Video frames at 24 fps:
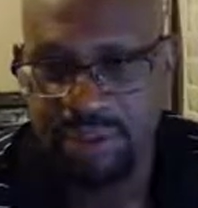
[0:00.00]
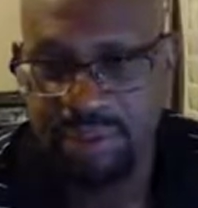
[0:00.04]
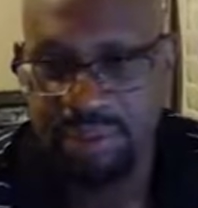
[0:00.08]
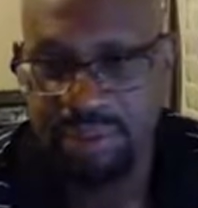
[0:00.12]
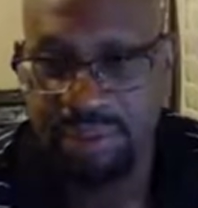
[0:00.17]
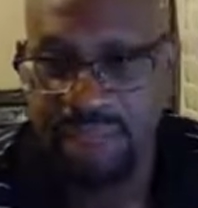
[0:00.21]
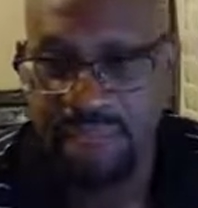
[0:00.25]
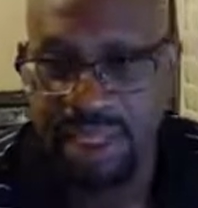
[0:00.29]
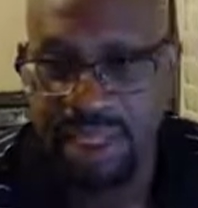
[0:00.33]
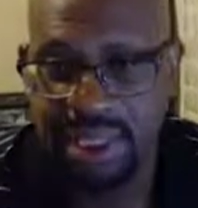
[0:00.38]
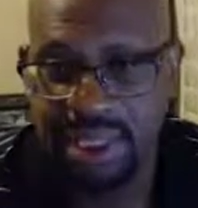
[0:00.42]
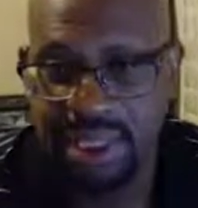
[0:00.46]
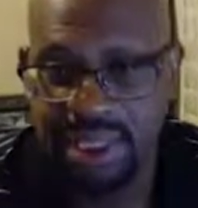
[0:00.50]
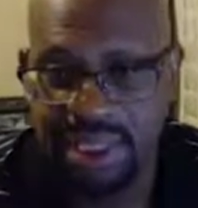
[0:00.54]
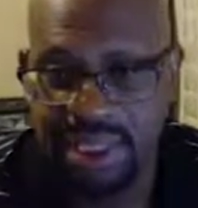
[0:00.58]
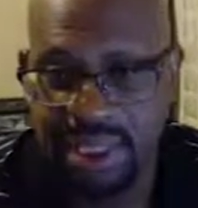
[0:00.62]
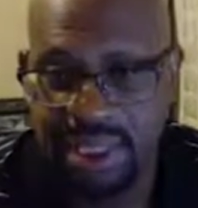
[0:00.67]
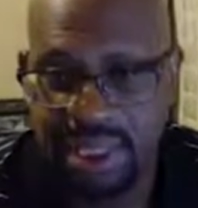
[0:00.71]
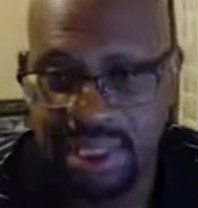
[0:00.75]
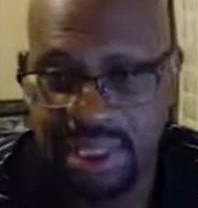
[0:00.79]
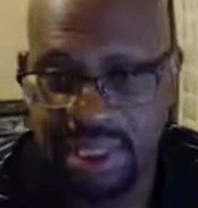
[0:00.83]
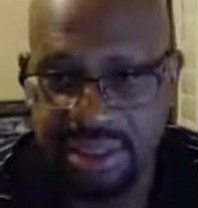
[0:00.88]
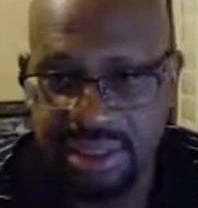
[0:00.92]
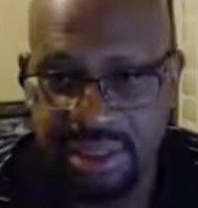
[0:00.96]
But
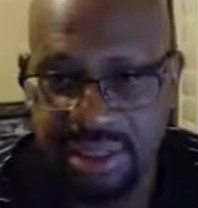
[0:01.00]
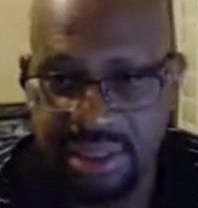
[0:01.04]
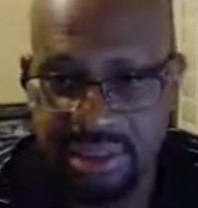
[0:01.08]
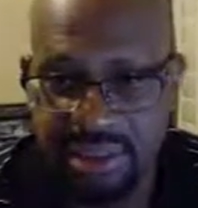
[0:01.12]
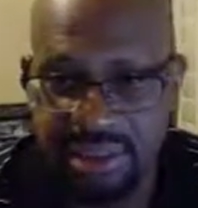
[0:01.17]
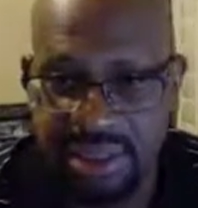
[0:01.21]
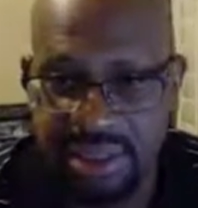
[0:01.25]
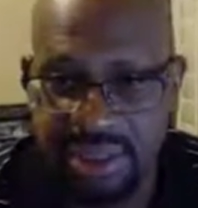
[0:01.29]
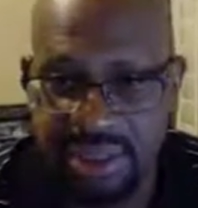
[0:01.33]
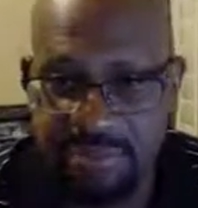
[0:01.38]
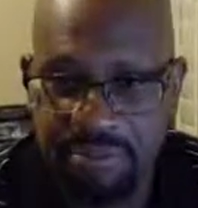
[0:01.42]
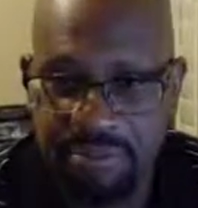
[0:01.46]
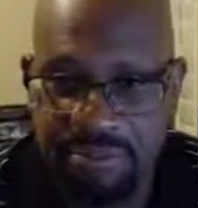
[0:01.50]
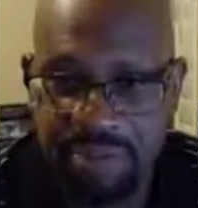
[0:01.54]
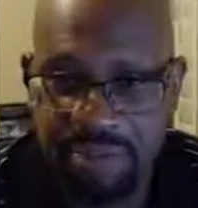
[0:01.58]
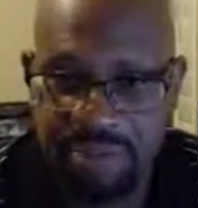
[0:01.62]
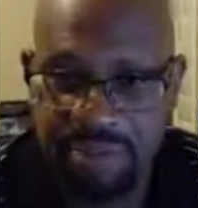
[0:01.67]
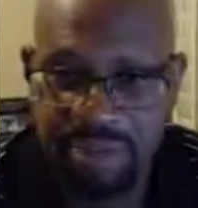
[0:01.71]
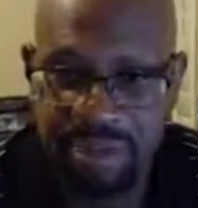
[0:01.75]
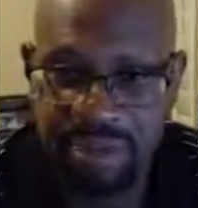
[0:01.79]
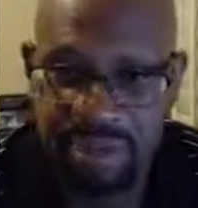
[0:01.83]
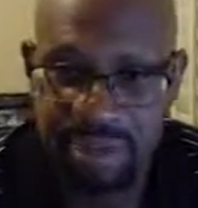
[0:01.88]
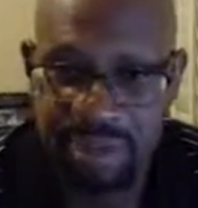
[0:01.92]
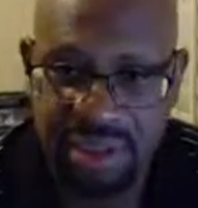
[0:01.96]
here,
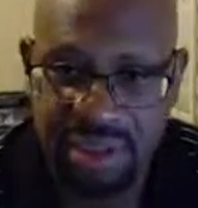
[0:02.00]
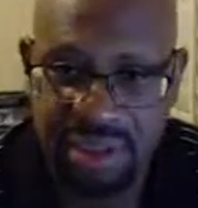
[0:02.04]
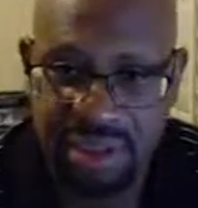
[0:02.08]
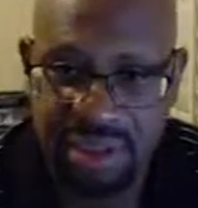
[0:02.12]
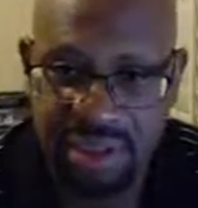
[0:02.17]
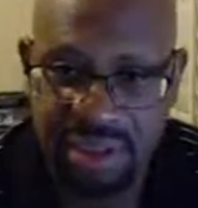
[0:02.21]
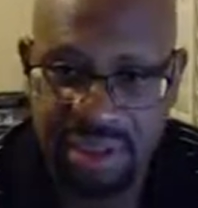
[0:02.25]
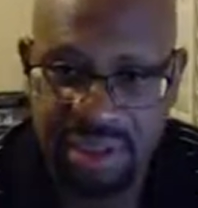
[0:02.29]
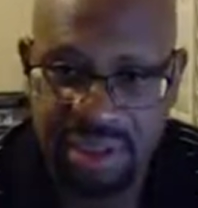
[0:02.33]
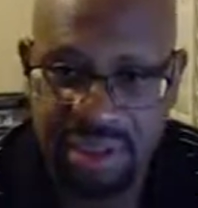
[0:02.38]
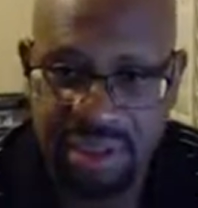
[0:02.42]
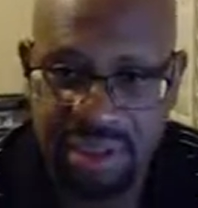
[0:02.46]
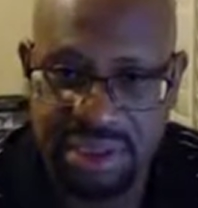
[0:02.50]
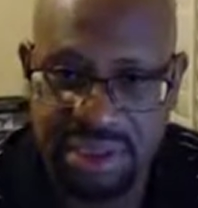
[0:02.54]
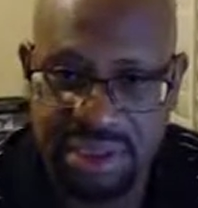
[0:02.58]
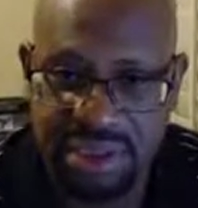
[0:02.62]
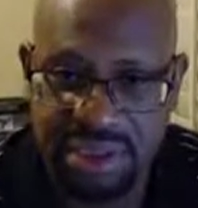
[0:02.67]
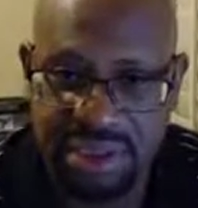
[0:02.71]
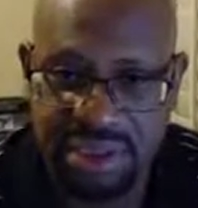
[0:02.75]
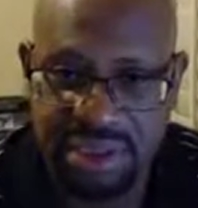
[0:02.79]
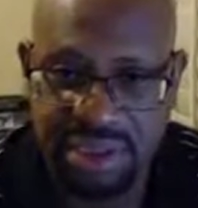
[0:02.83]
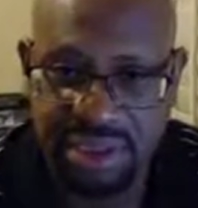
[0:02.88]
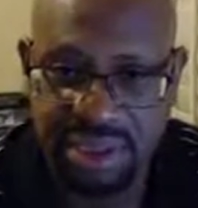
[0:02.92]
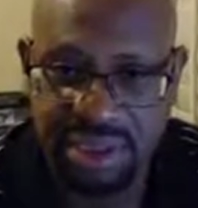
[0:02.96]
notice
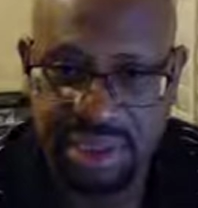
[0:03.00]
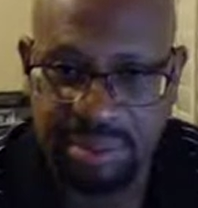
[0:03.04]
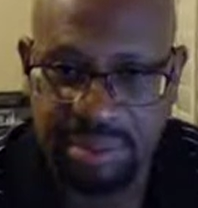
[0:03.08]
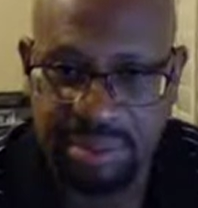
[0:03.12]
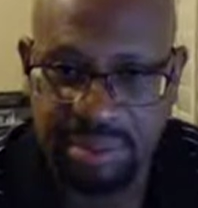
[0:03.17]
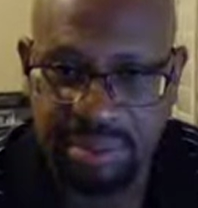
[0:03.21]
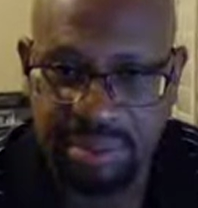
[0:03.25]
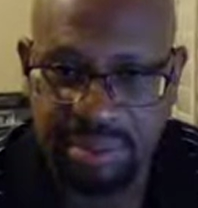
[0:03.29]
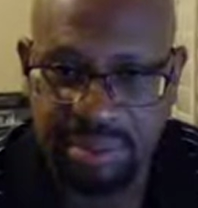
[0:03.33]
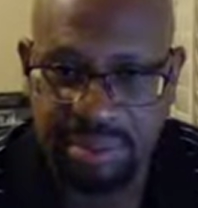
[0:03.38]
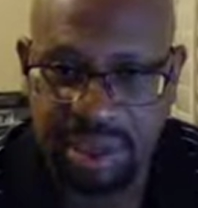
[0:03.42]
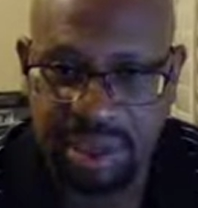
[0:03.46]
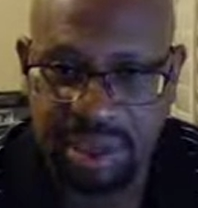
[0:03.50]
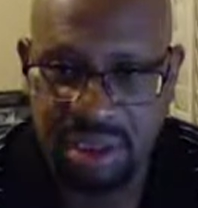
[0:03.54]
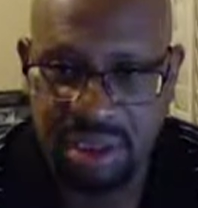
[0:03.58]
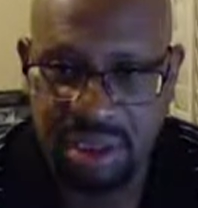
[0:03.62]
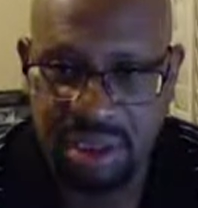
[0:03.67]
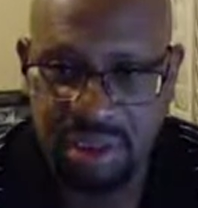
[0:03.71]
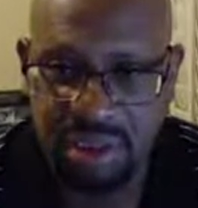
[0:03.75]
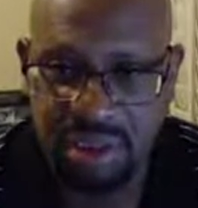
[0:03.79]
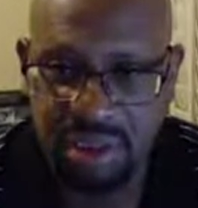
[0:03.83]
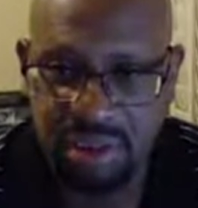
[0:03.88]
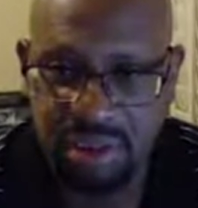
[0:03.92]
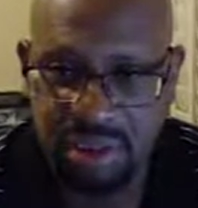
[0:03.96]
it's coming from a
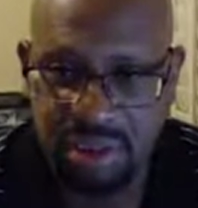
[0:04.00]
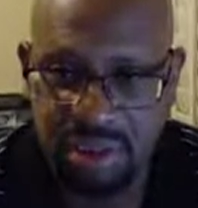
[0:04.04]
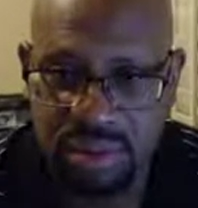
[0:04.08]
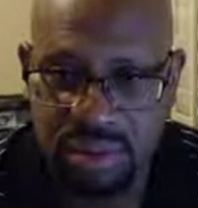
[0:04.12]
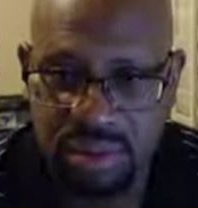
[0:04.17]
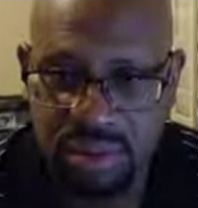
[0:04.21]
low.